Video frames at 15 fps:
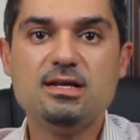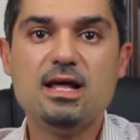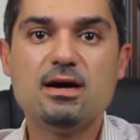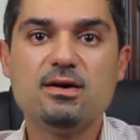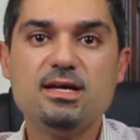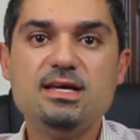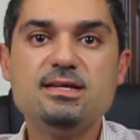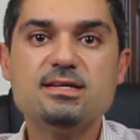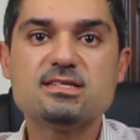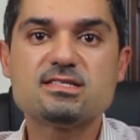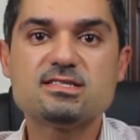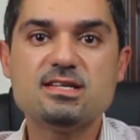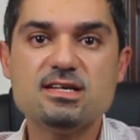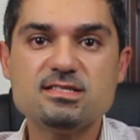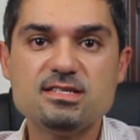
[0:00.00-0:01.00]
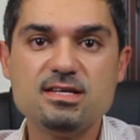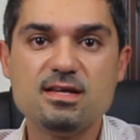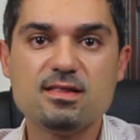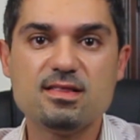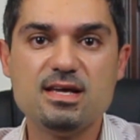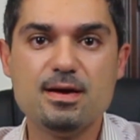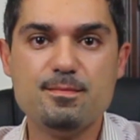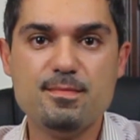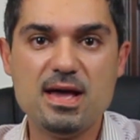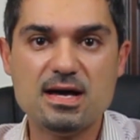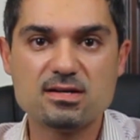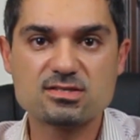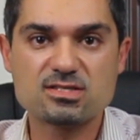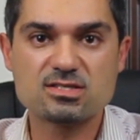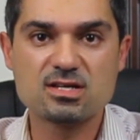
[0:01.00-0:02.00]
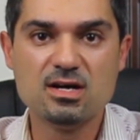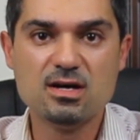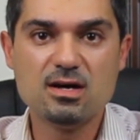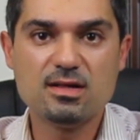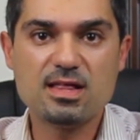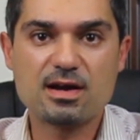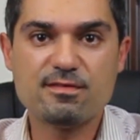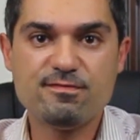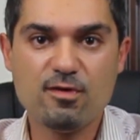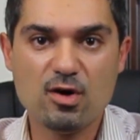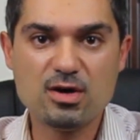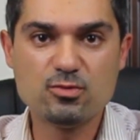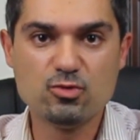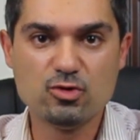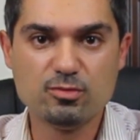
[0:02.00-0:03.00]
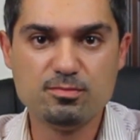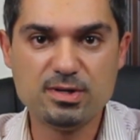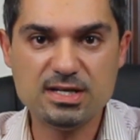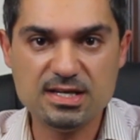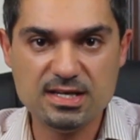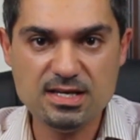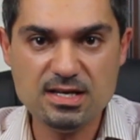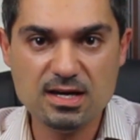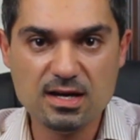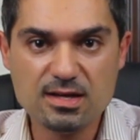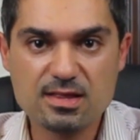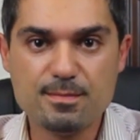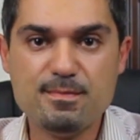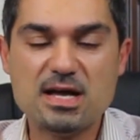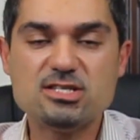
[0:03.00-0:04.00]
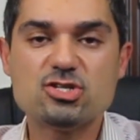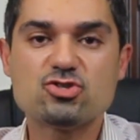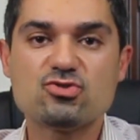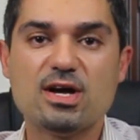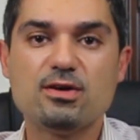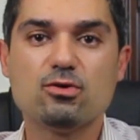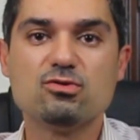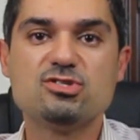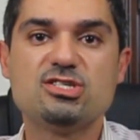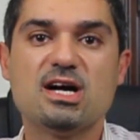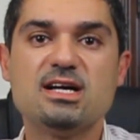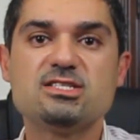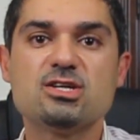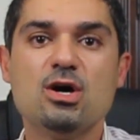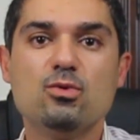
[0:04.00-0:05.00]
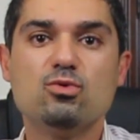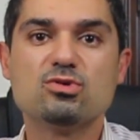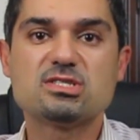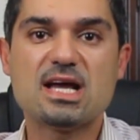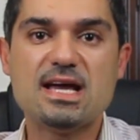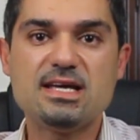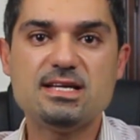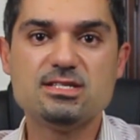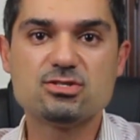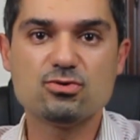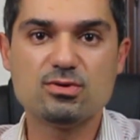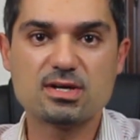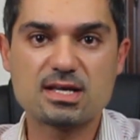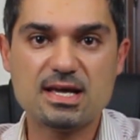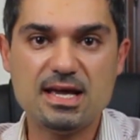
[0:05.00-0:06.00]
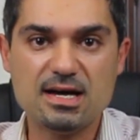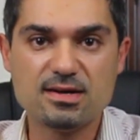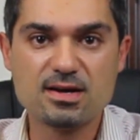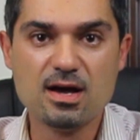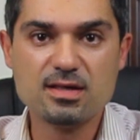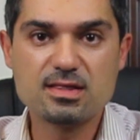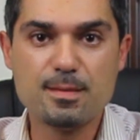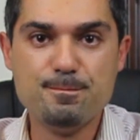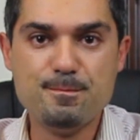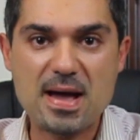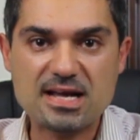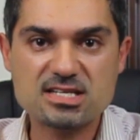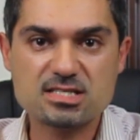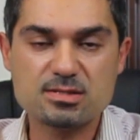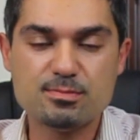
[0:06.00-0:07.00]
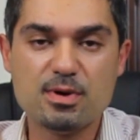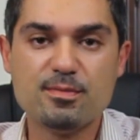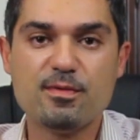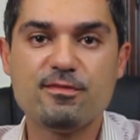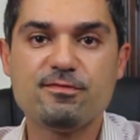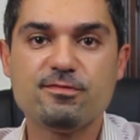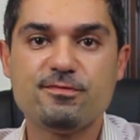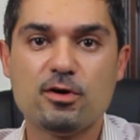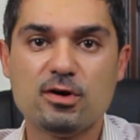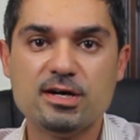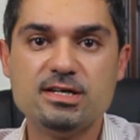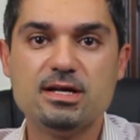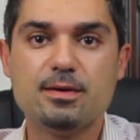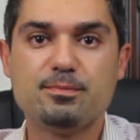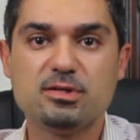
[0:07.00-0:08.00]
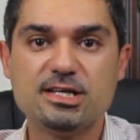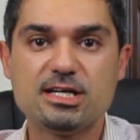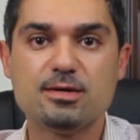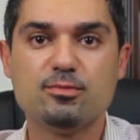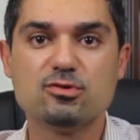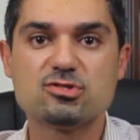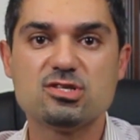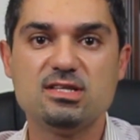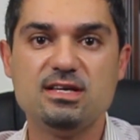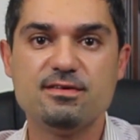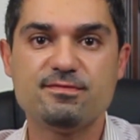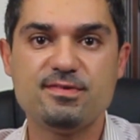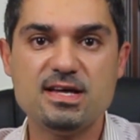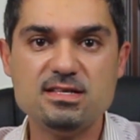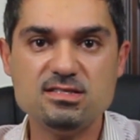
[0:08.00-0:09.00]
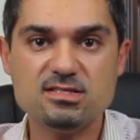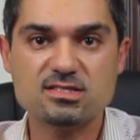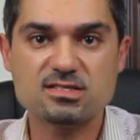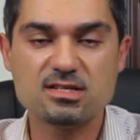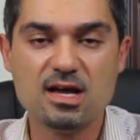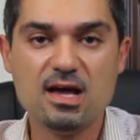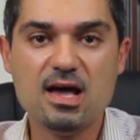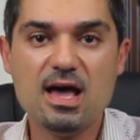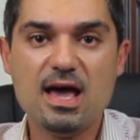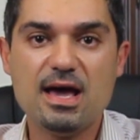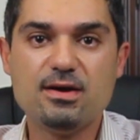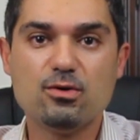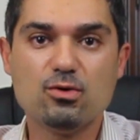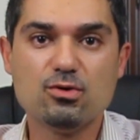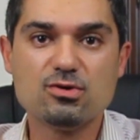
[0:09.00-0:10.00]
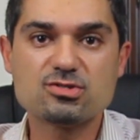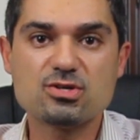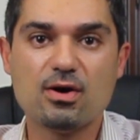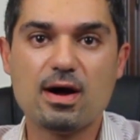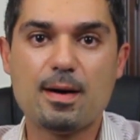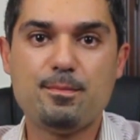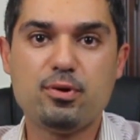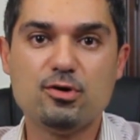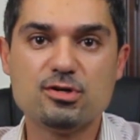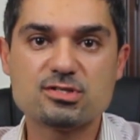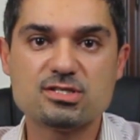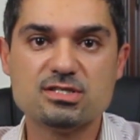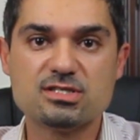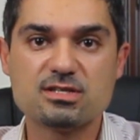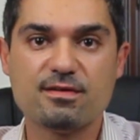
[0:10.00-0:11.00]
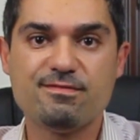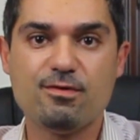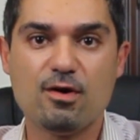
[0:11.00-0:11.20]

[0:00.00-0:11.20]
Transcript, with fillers: Now, in assessing the amounts that a fine will be, the magistrate or judge will take into account the maximum fine applicable to the offence and also a person's